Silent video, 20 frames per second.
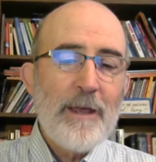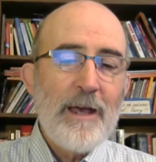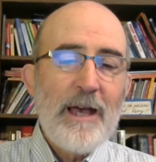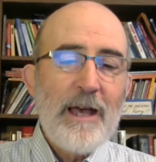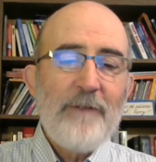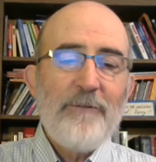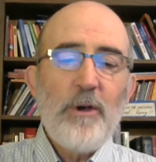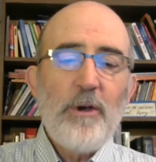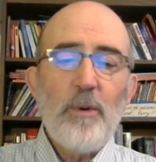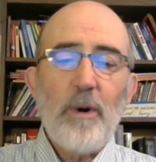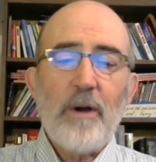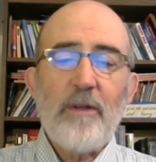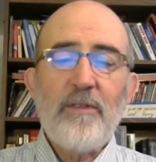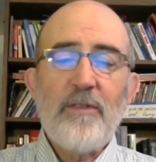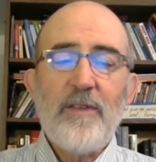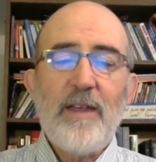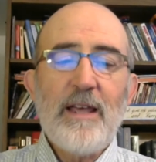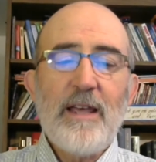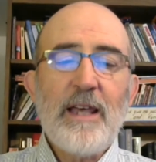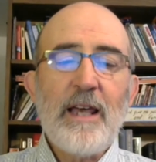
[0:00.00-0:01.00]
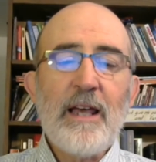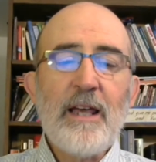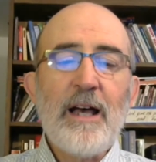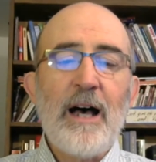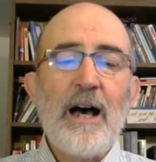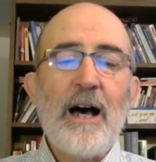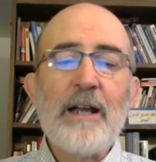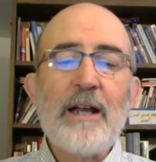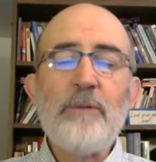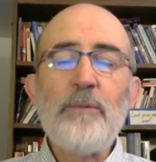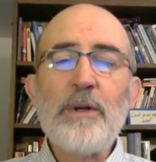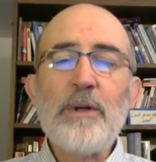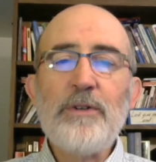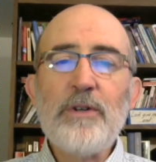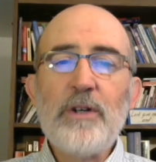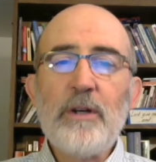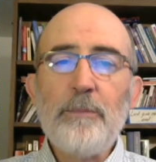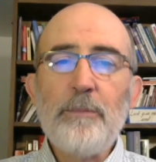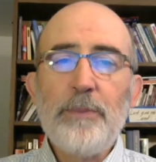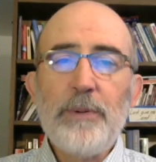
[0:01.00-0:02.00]
If you are seeking God and want to
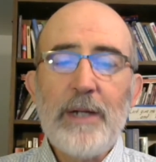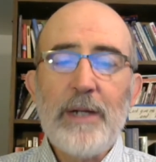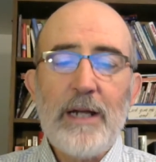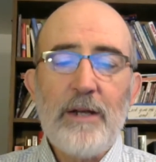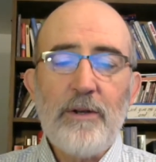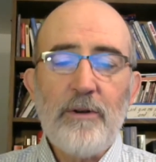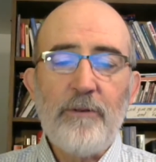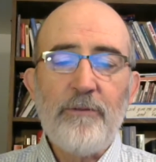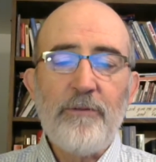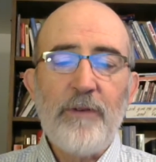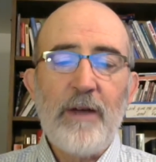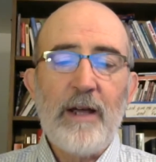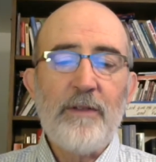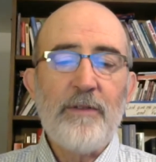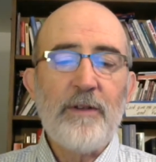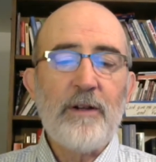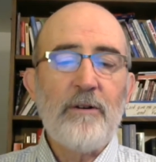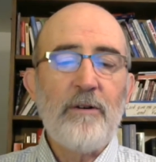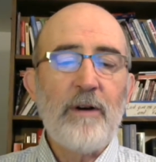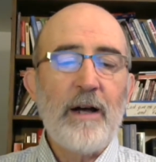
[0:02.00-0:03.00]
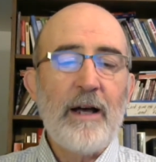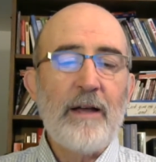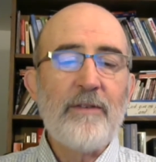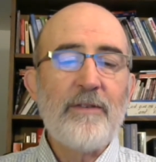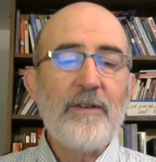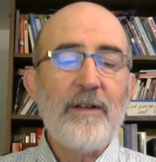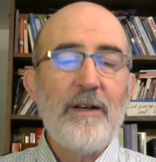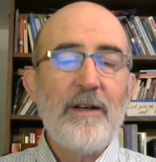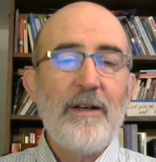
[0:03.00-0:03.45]
complete your faith in Christ,